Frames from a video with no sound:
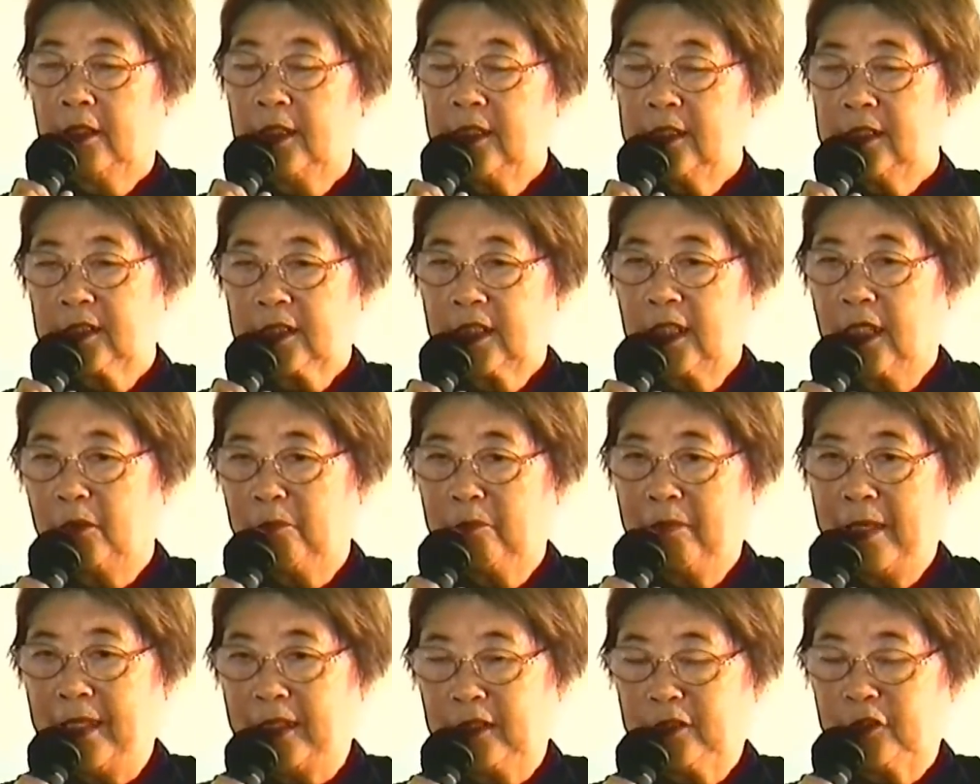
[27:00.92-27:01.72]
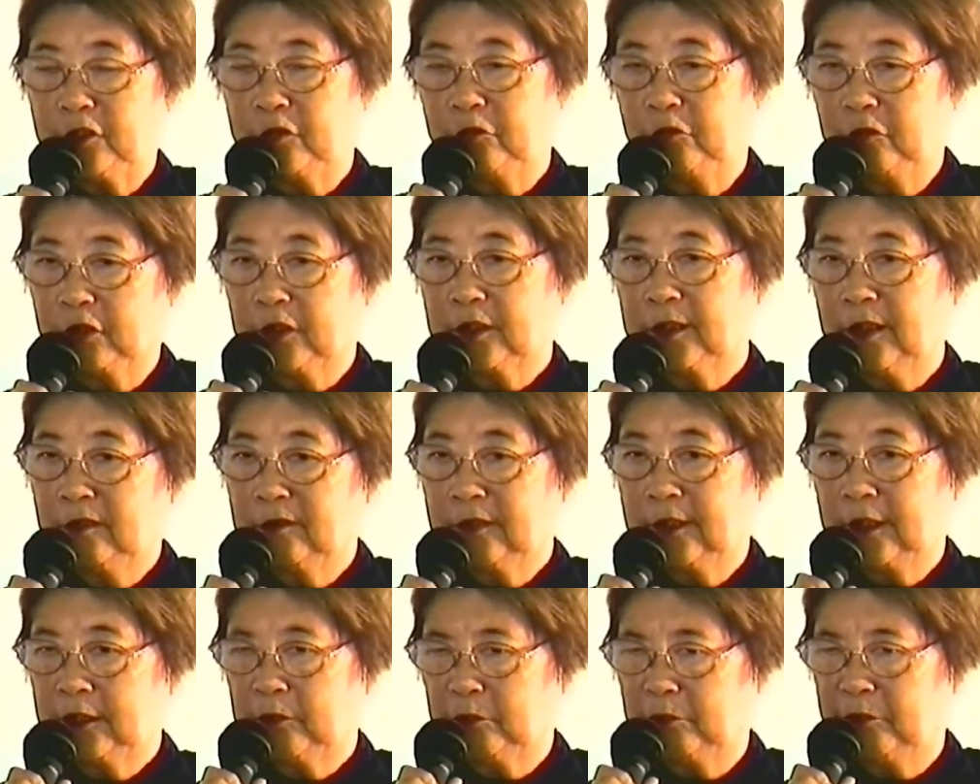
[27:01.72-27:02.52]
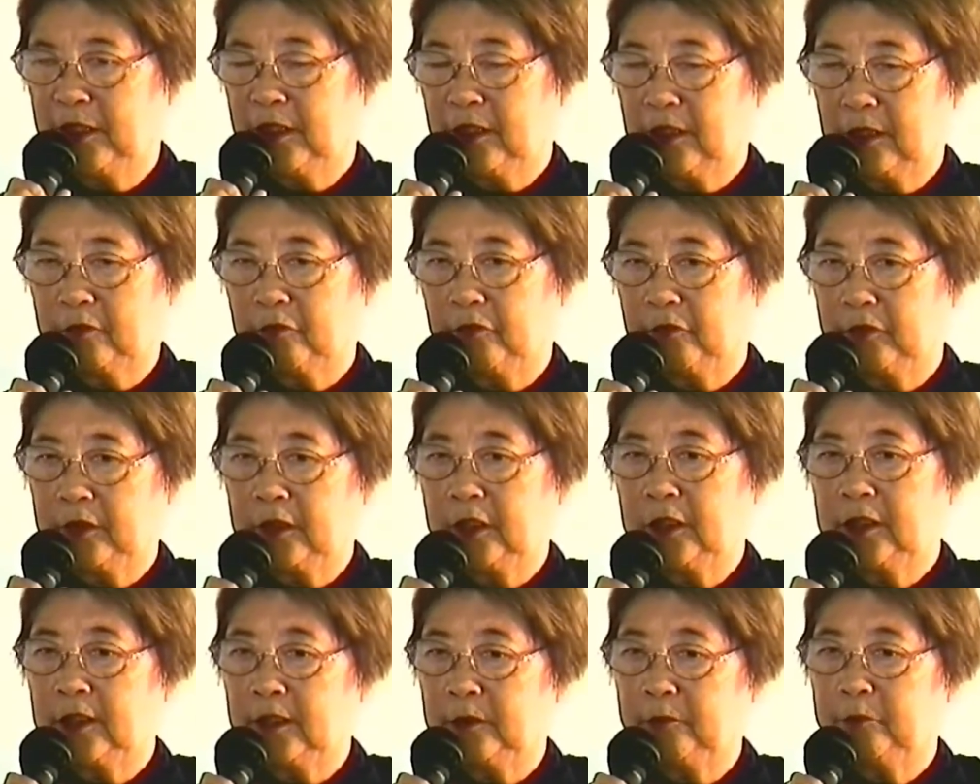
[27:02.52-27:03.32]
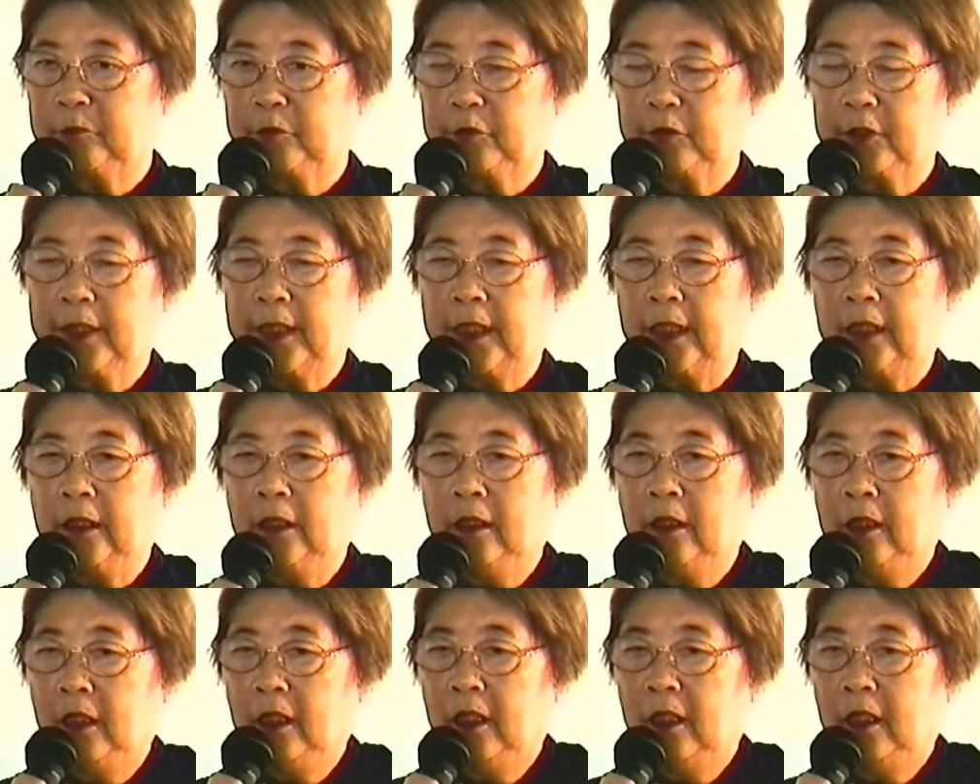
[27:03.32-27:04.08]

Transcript: peace got back to us. I'll just make it very simple there.